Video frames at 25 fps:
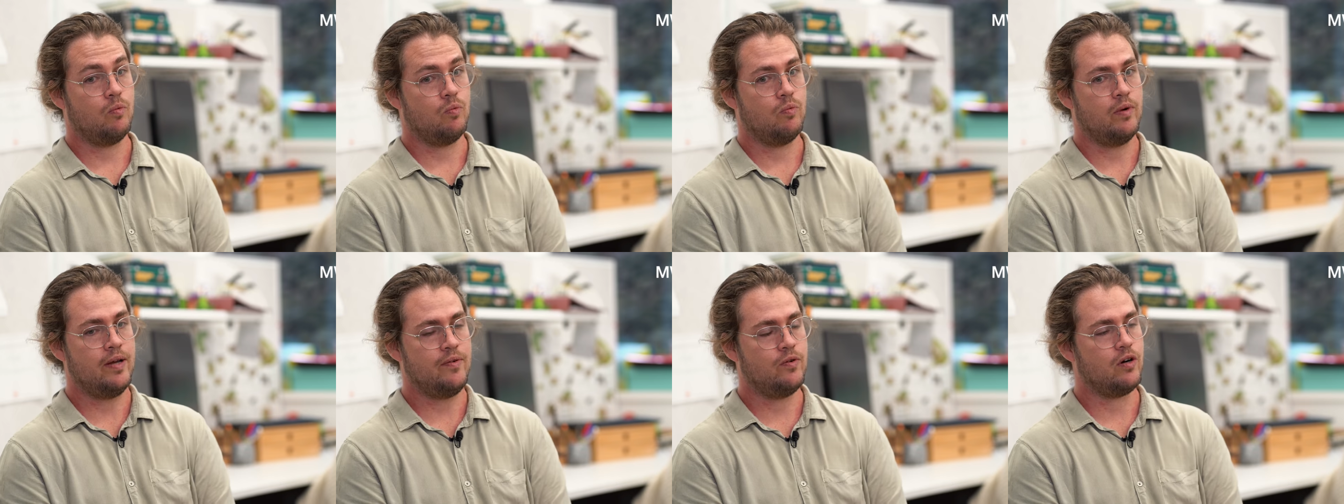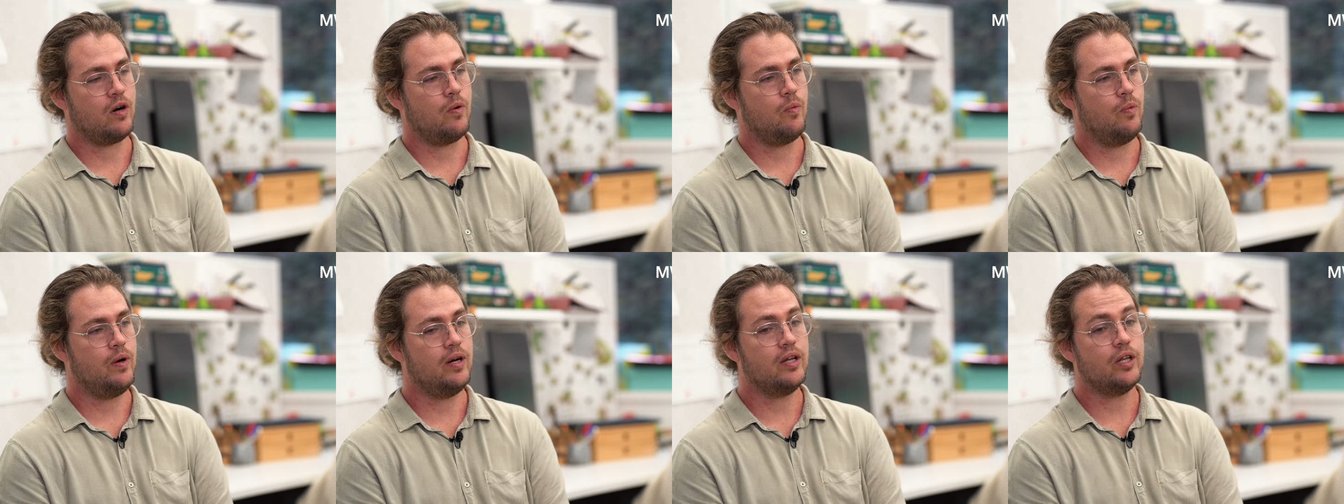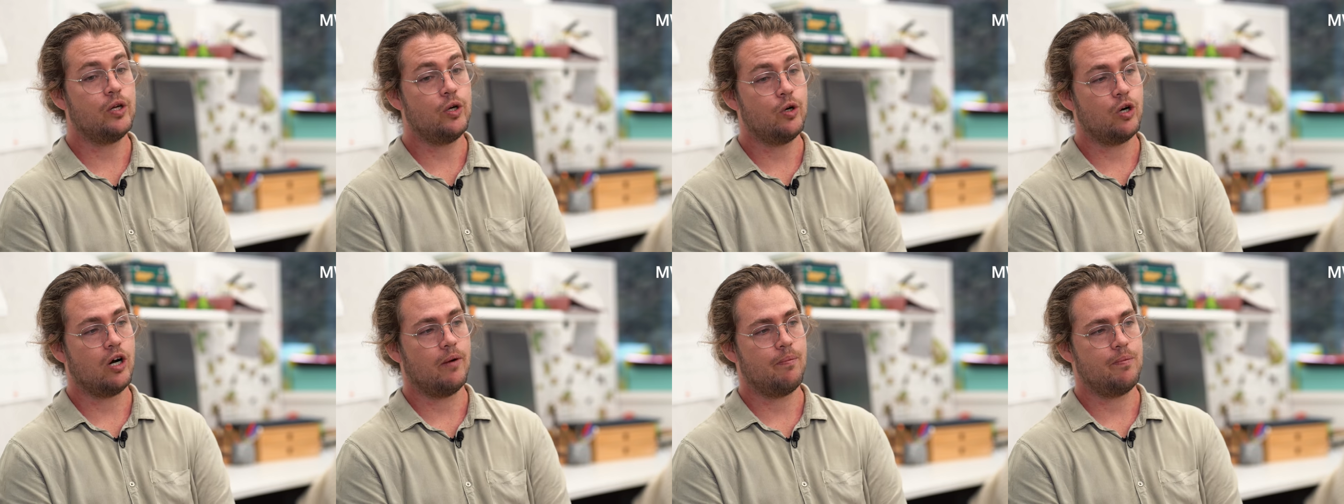we've got a
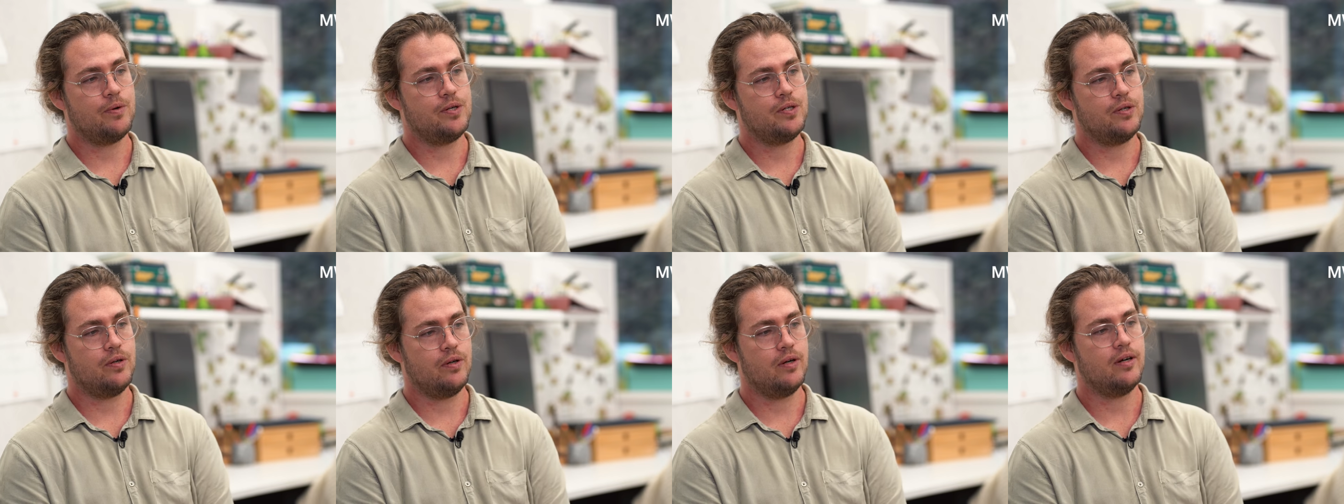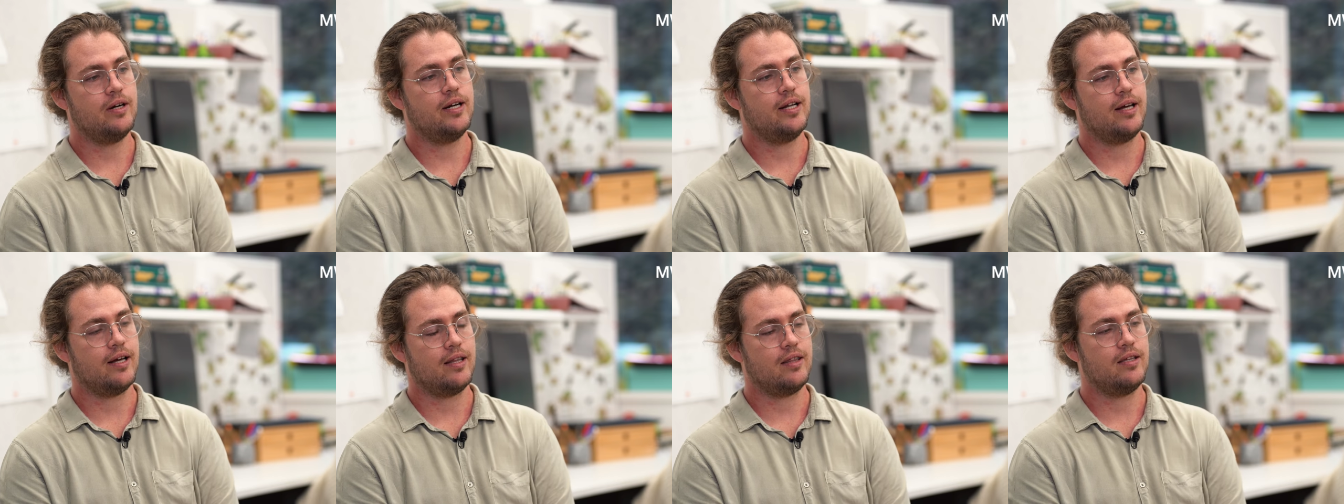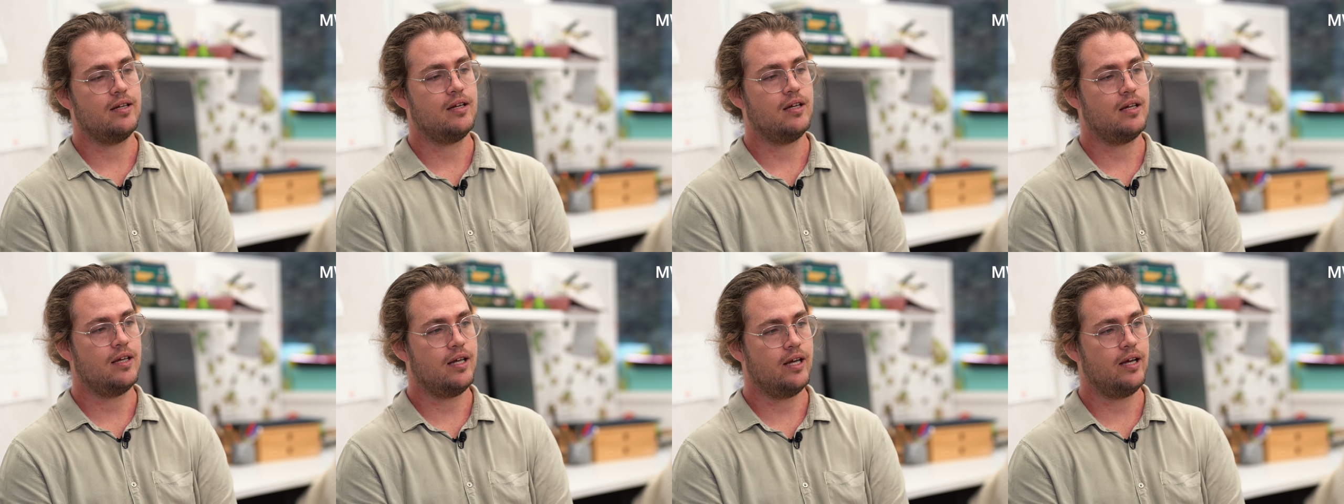really good opportunity, I
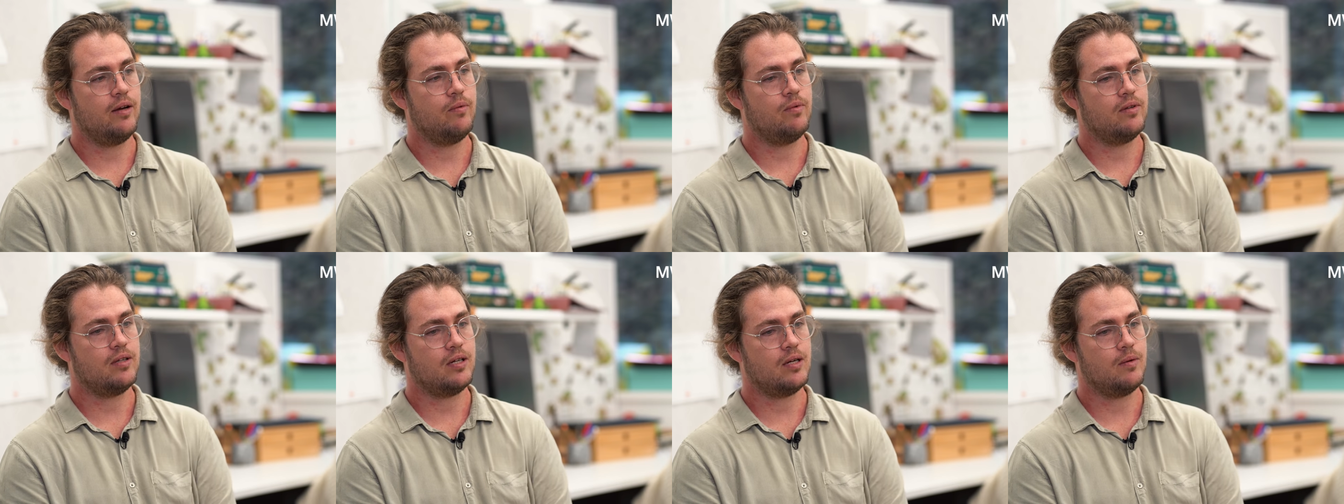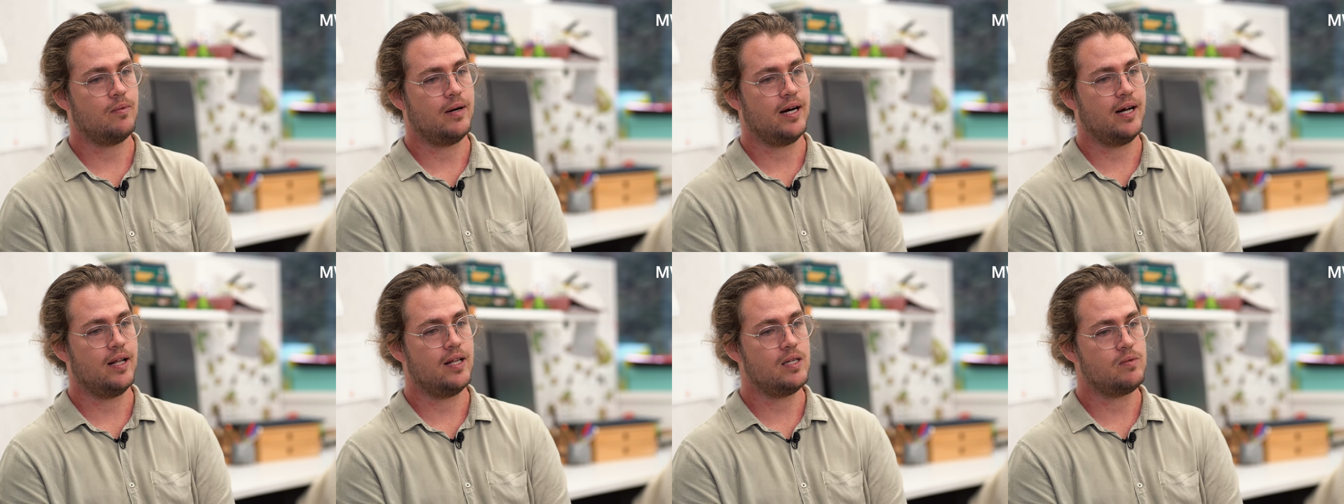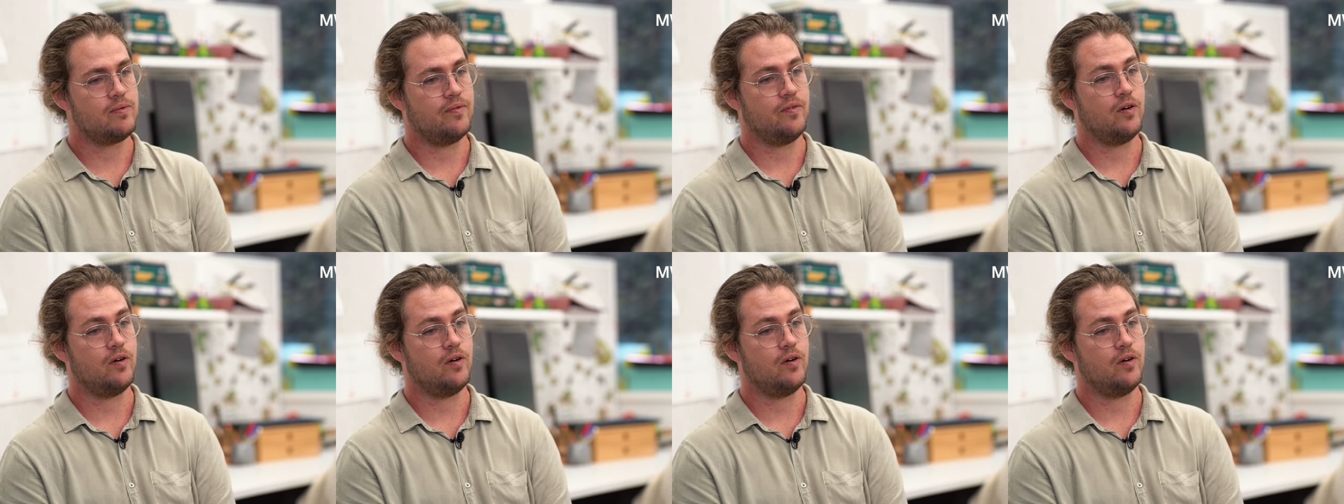think, here with koalas.